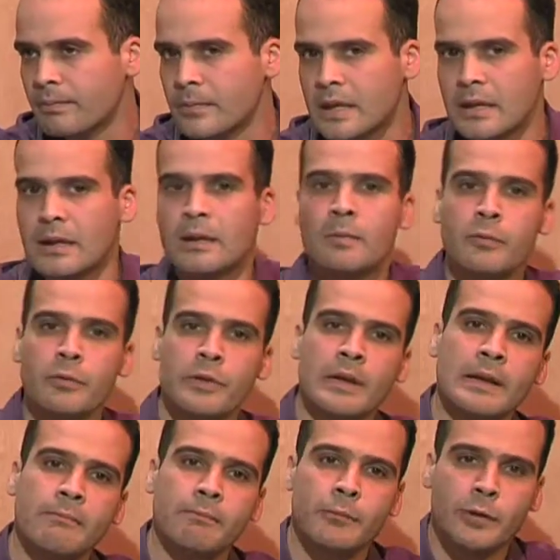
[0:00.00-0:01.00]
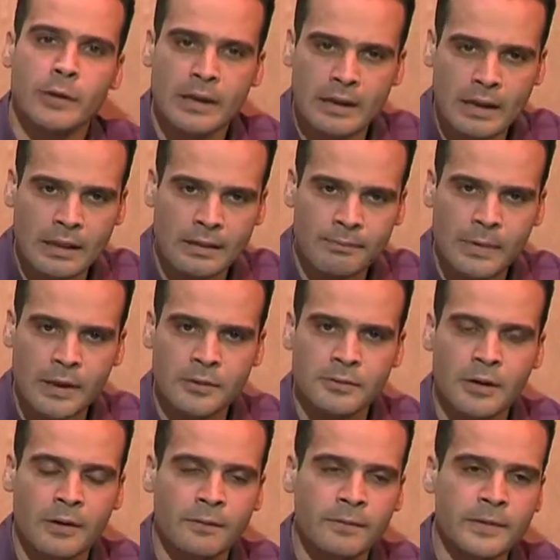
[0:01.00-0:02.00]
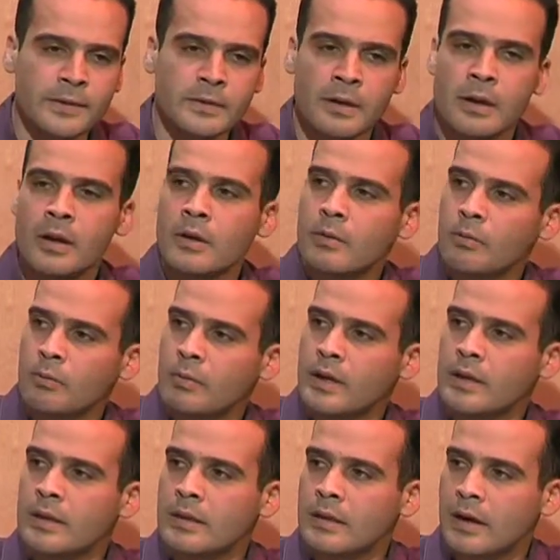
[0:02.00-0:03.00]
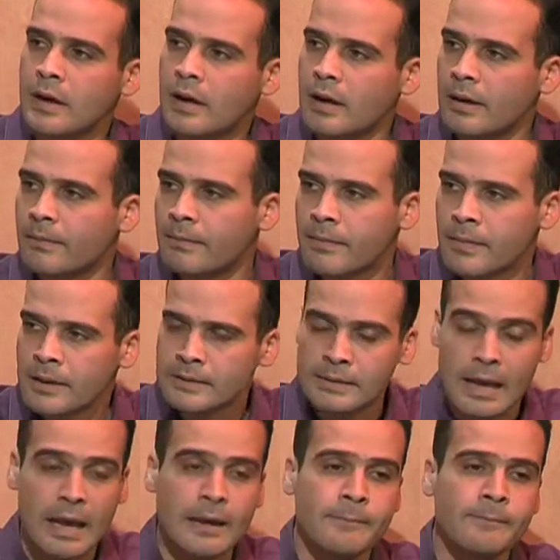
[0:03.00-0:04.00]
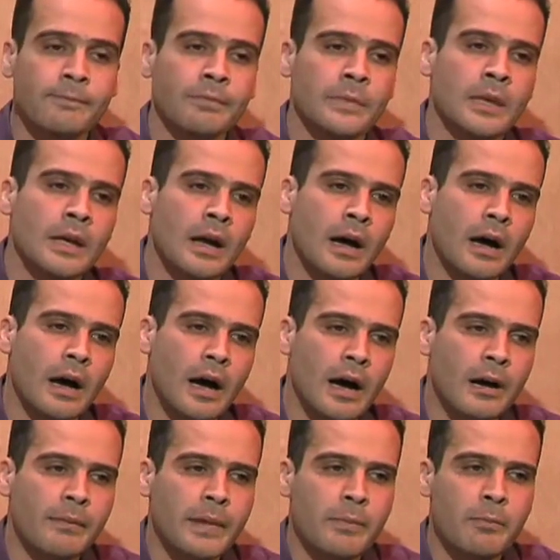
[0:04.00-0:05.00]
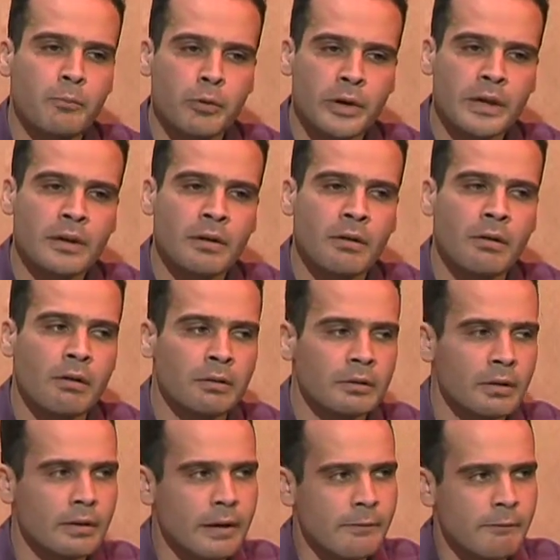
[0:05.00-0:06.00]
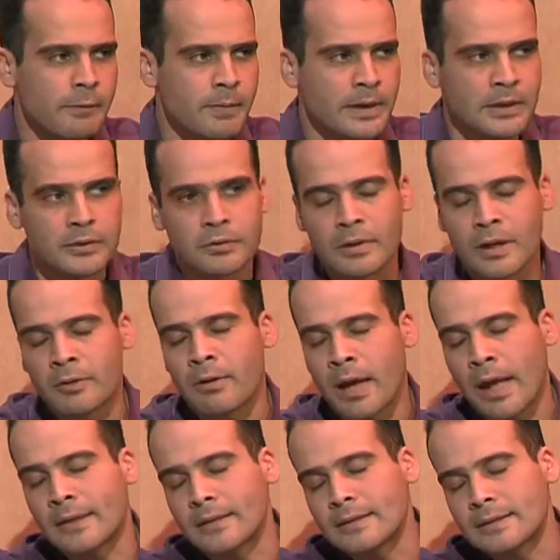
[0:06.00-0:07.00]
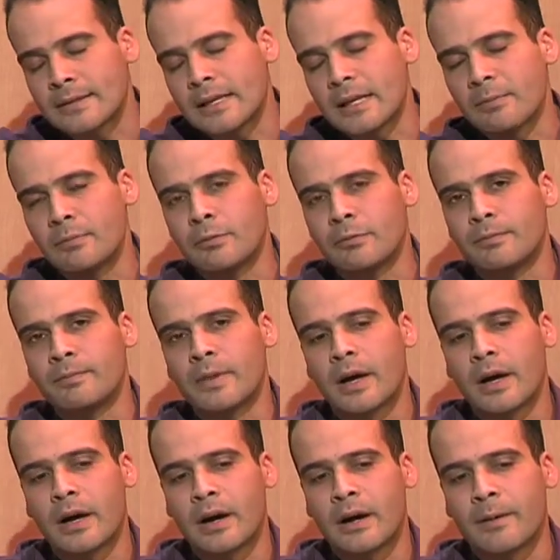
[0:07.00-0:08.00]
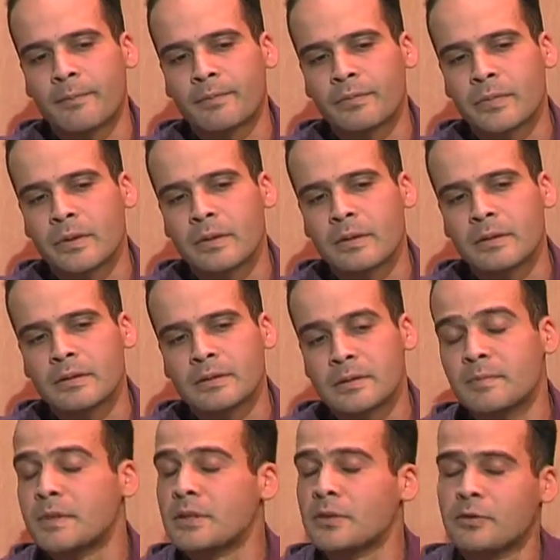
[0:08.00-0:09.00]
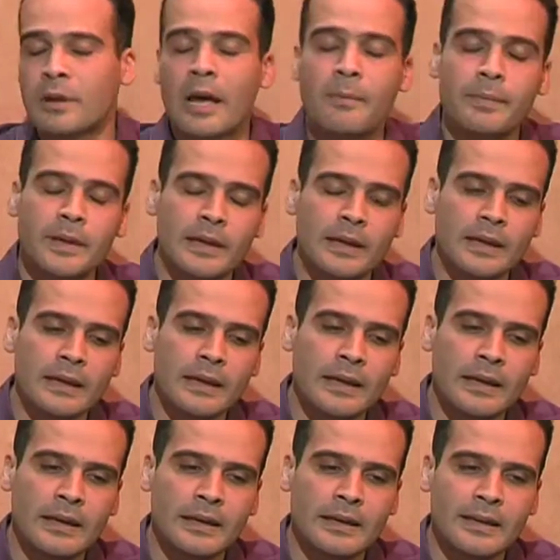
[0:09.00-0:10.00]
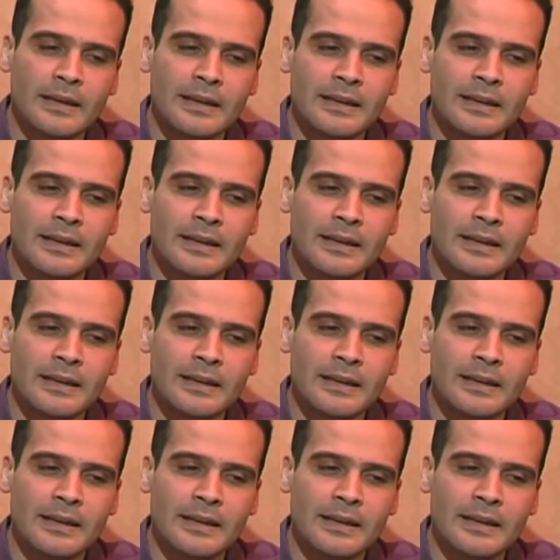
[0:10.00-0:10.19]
Edith Merdena, the mayor's office, with TAD, and bringing everybody together at the table, something could happen. And